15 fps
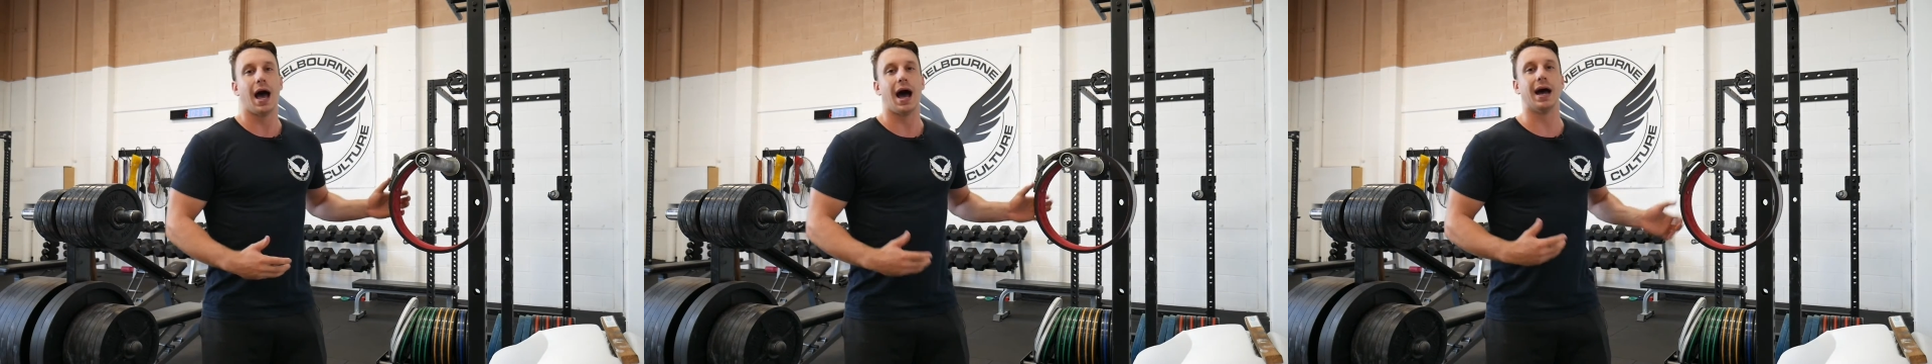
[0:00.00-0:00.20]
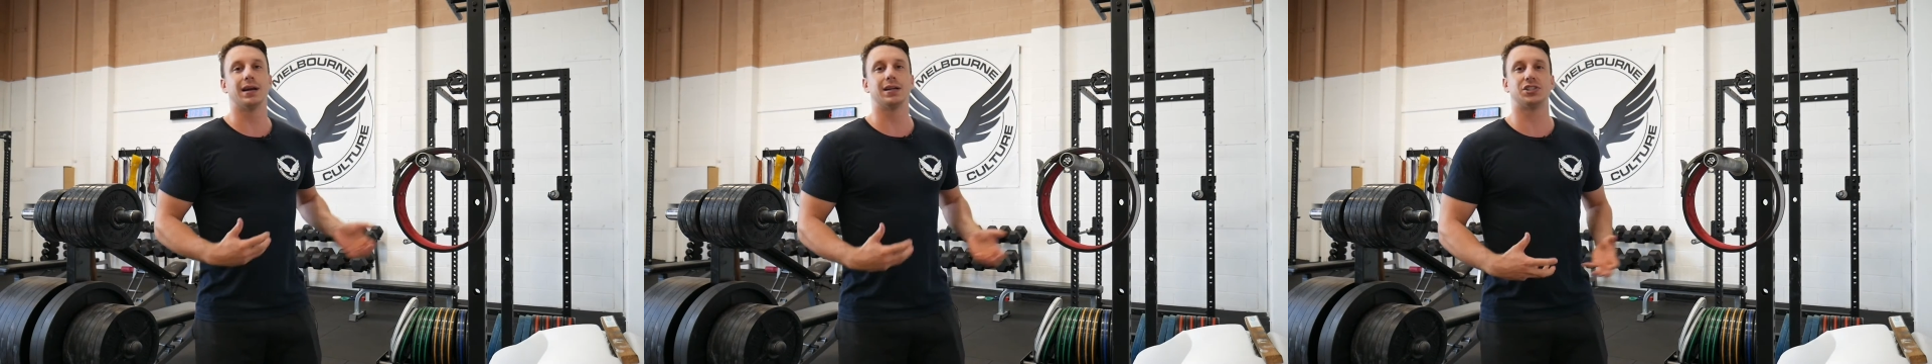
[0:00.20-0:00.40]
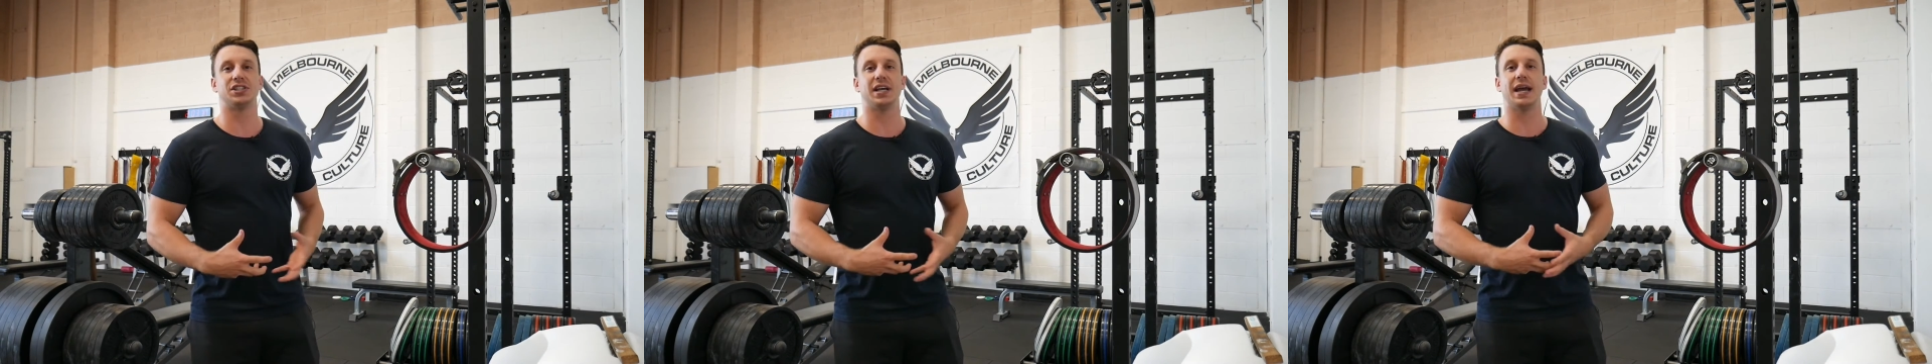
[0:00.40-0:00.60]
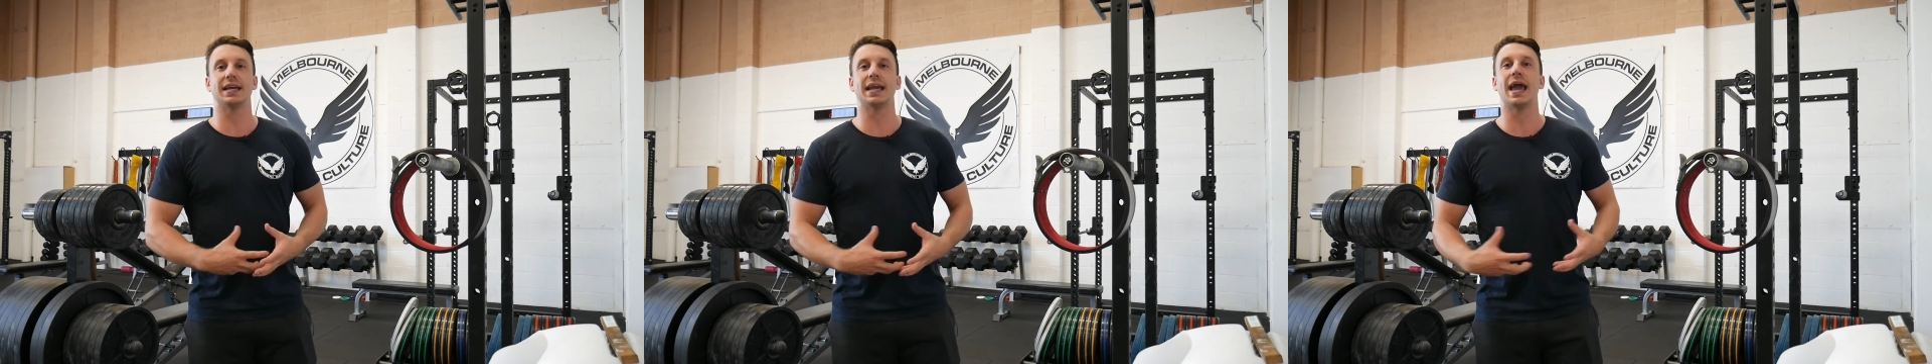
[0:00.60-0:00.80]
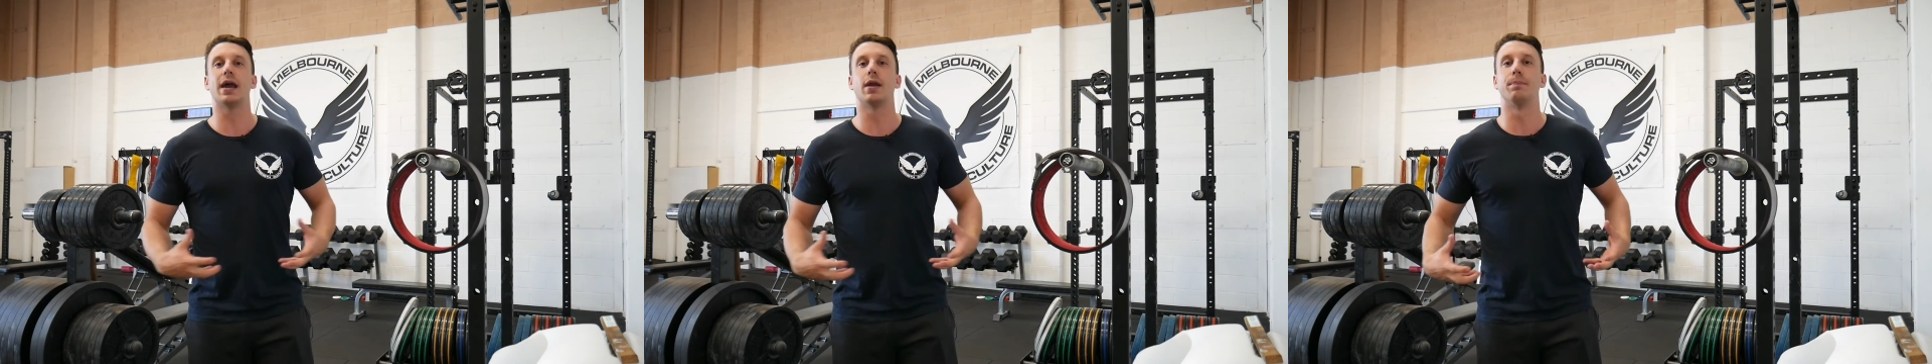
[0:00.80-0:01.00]

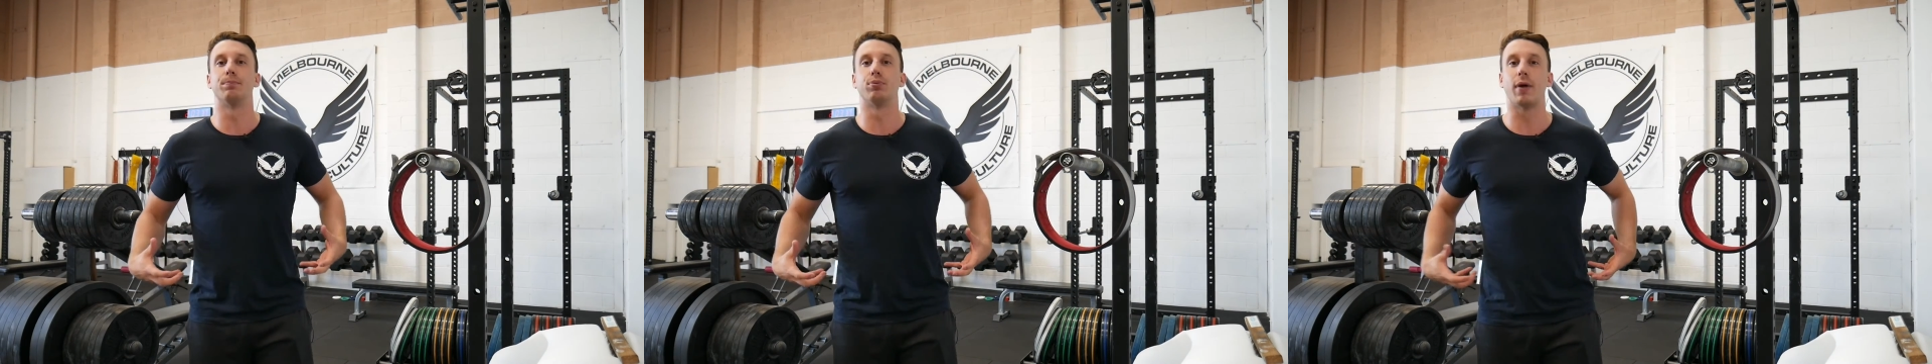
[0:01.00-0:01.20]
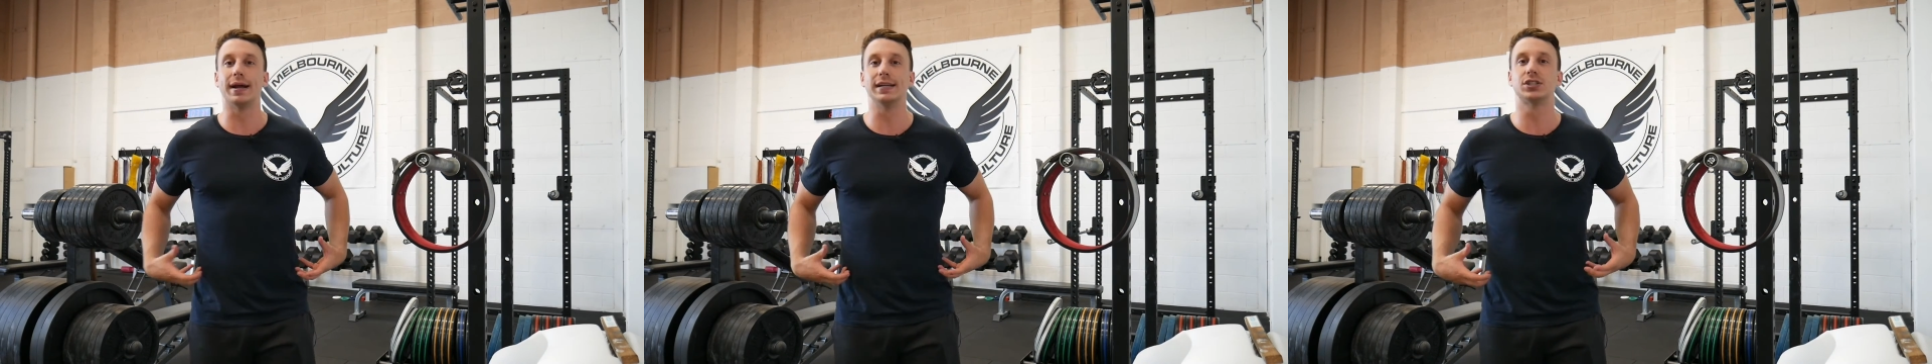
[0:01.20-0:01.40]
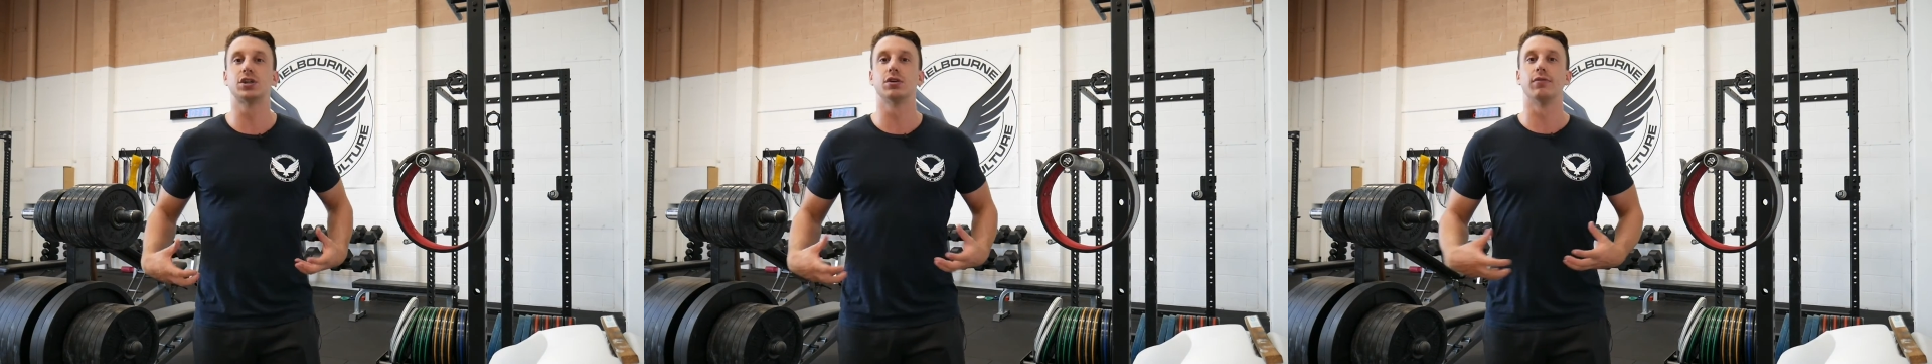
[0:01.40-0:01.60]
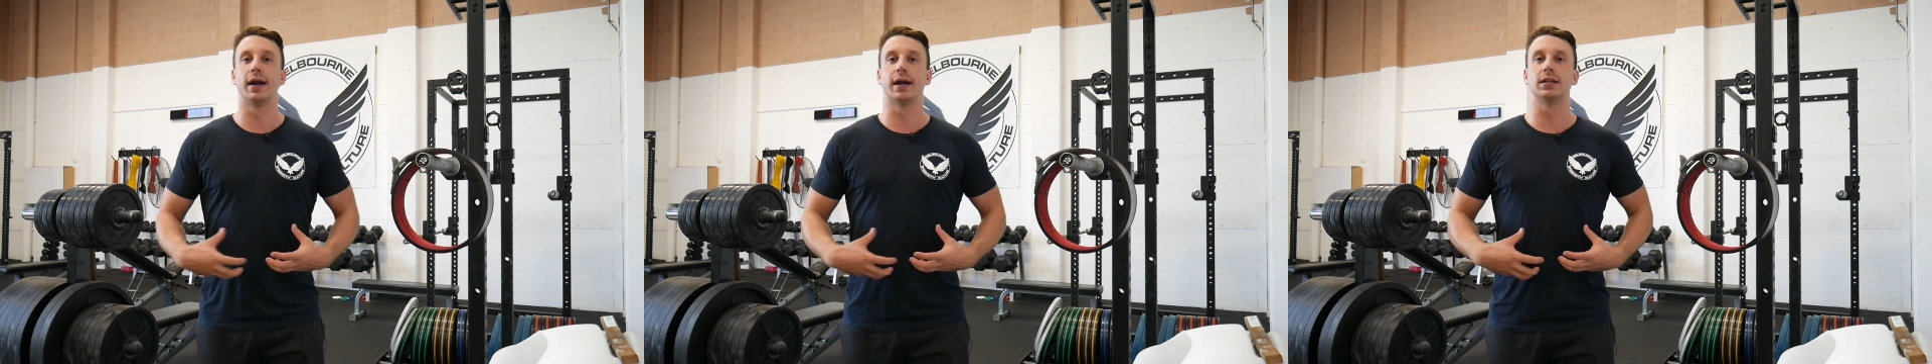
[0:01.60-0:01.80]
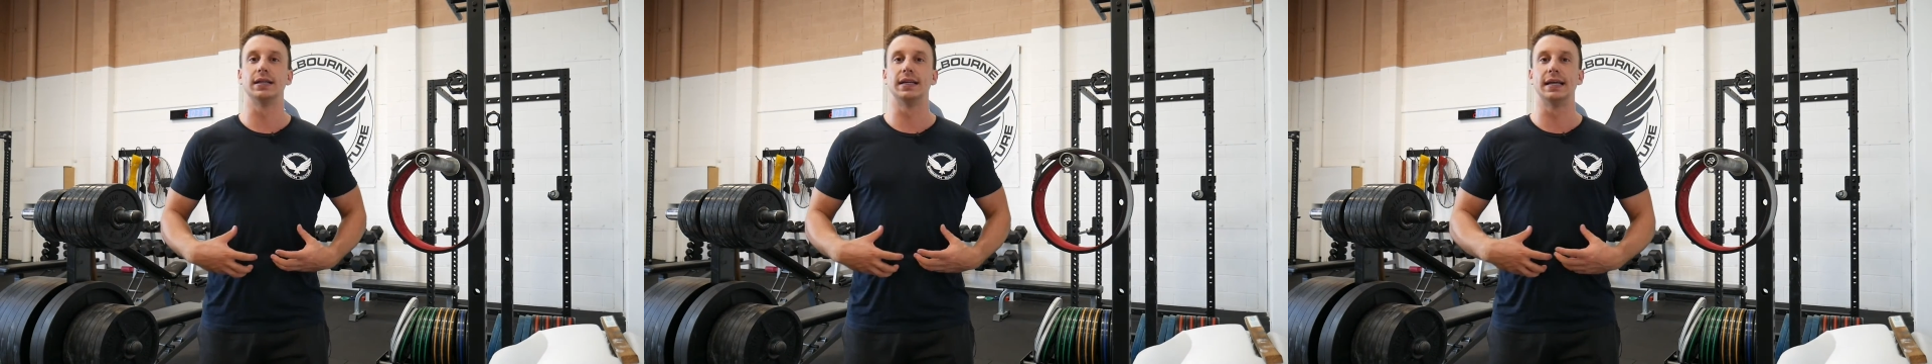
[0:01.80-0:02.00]
Understanding how to brace
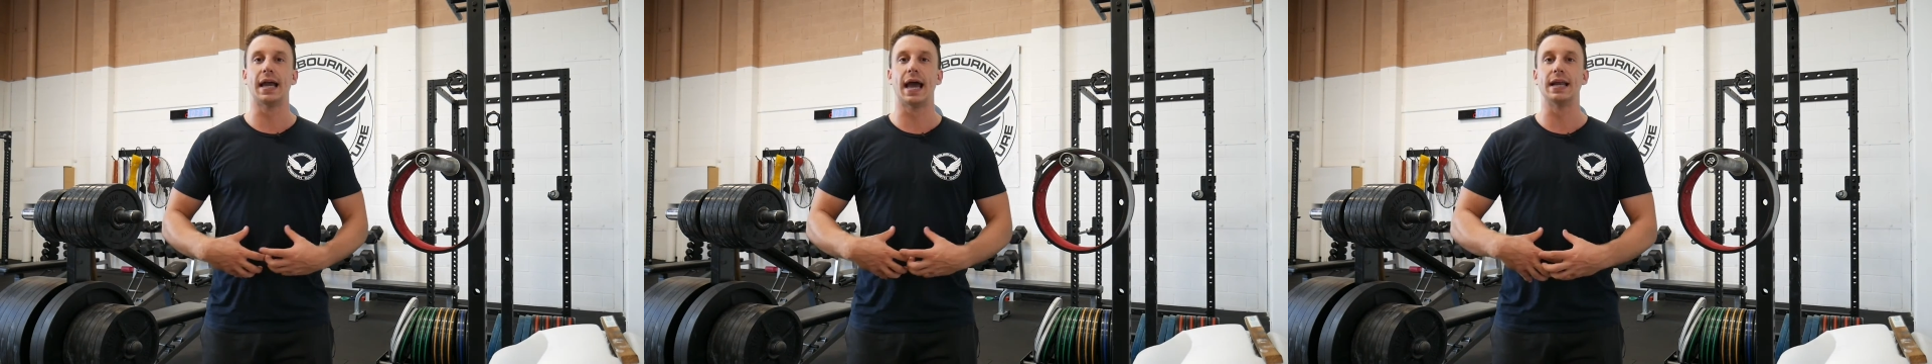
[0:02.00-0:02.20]
correctly